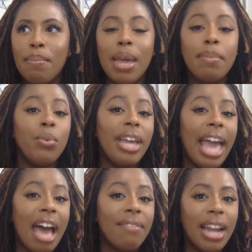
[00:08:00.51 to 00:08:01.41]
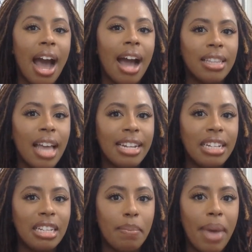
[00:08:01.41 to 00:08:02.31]
maybe we haven't
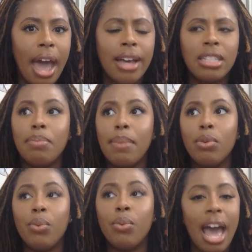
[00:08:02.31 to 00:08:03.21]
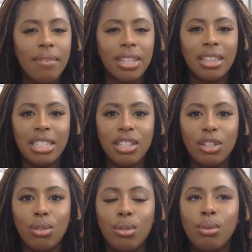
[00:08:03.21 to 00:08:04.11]
highlighted in the past, maybe we haven't
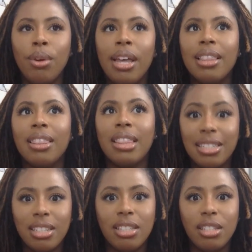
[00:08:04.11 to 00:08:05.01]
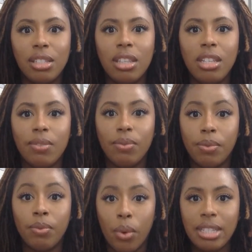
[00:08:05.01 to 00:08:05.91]
listened to. Let's listen to these
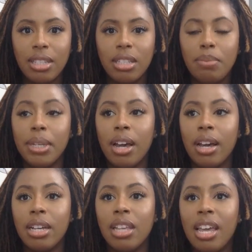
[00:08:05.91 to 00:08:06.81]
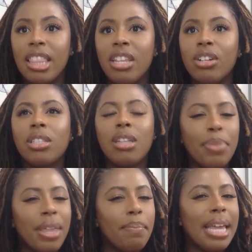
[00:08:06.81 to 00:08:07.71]
voices because there's
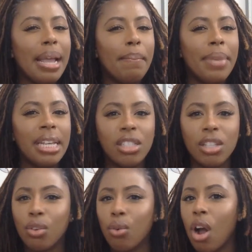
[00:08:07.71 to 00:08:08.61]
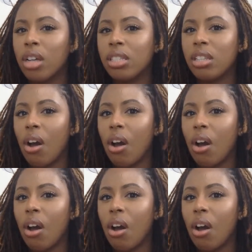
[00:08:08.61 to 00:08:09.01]
something being missed across